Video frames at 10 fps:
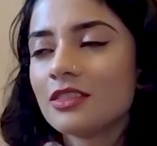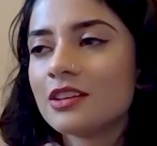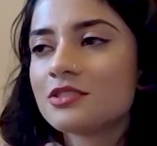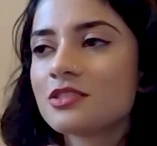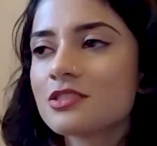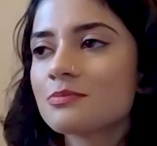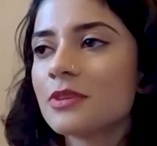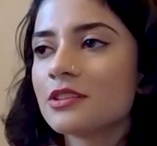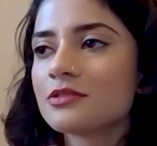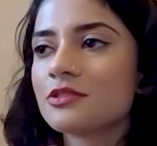it just
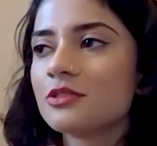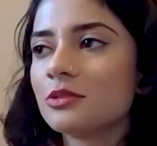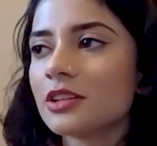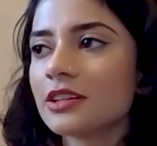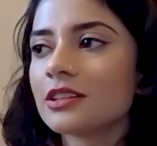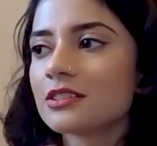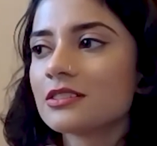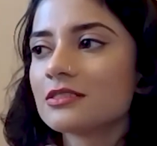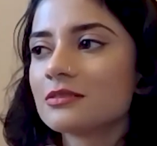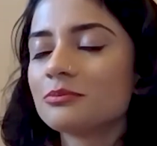makes you like
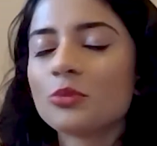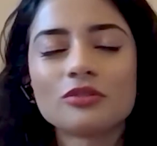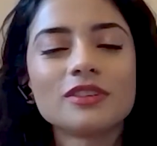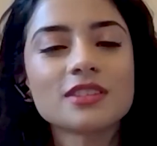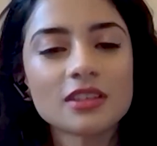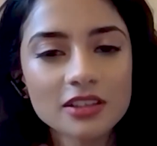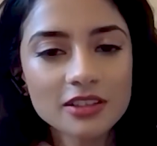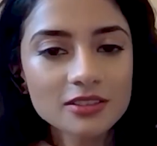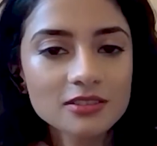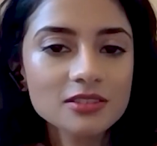more
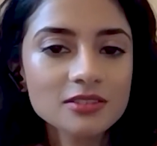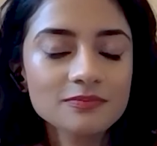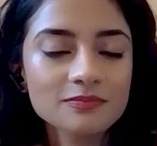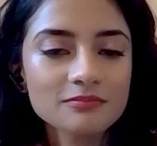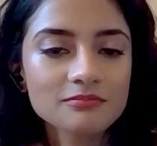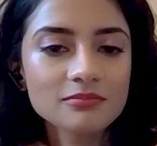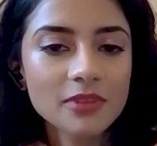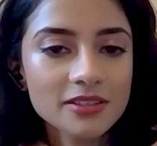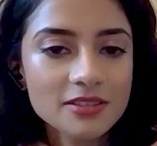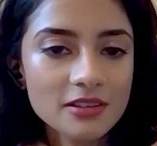resilient,
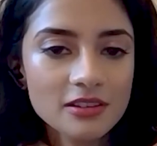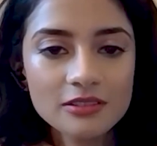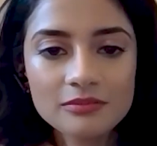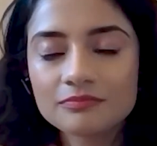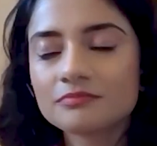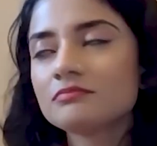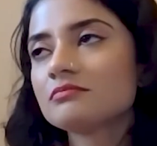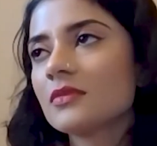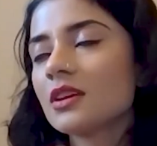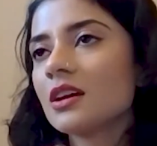I'd say.
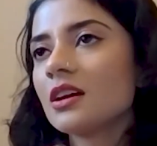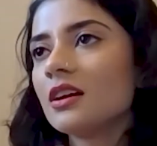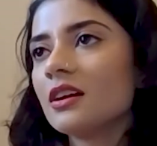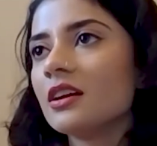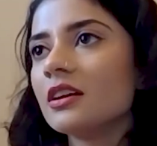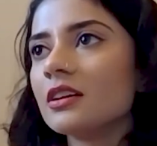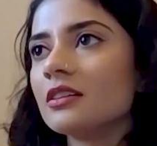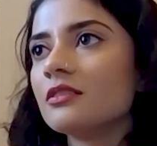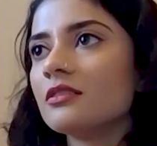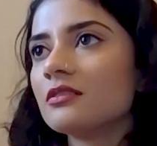
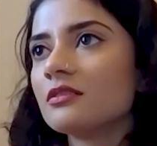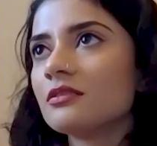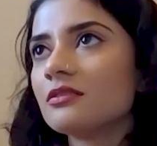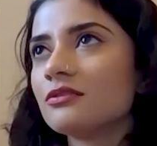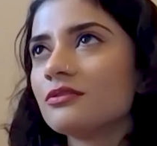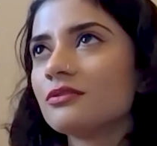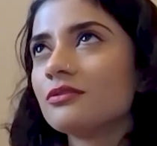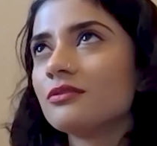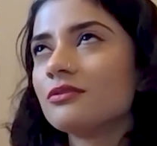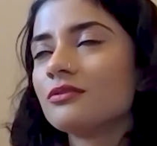And
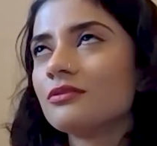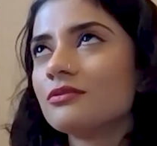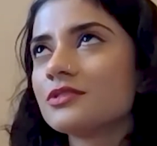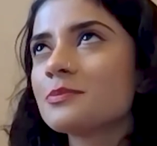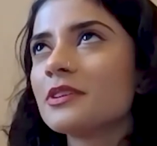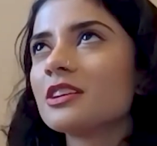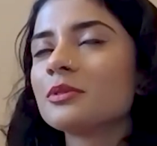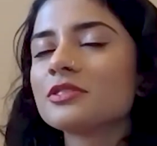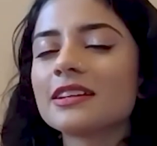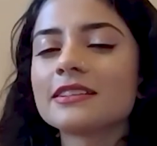just being
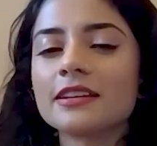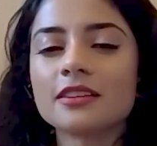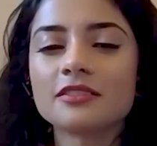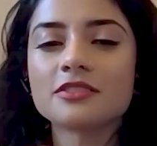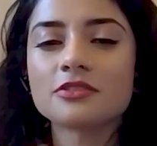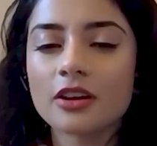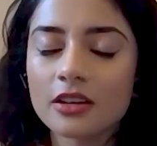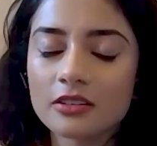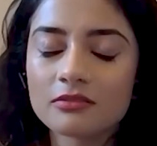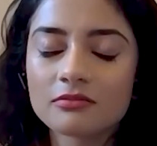able to like take that in
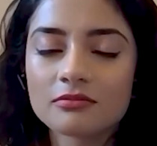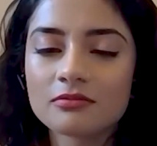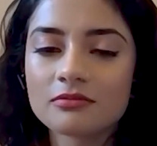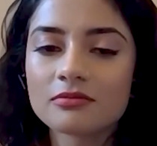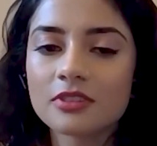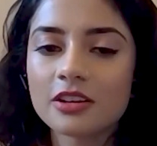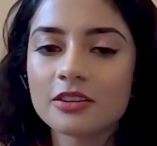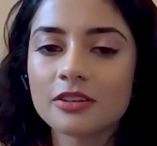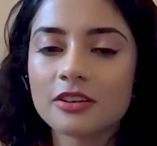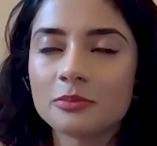
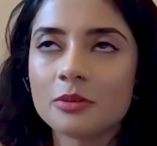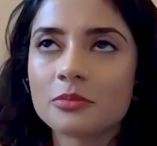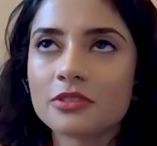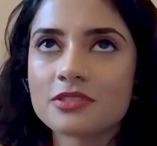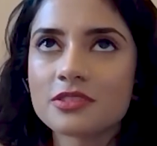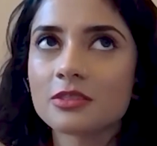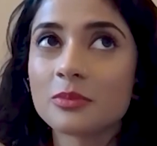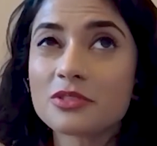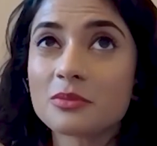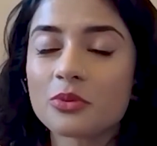stride, I remember is like the
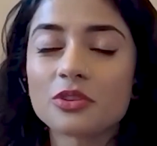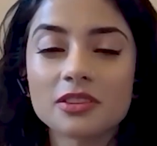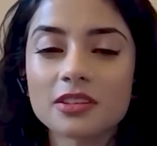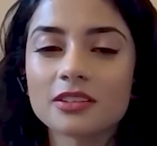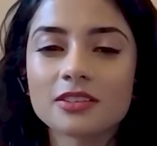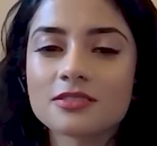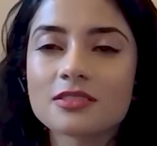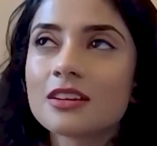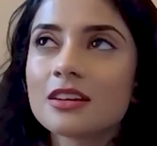most important thing. Because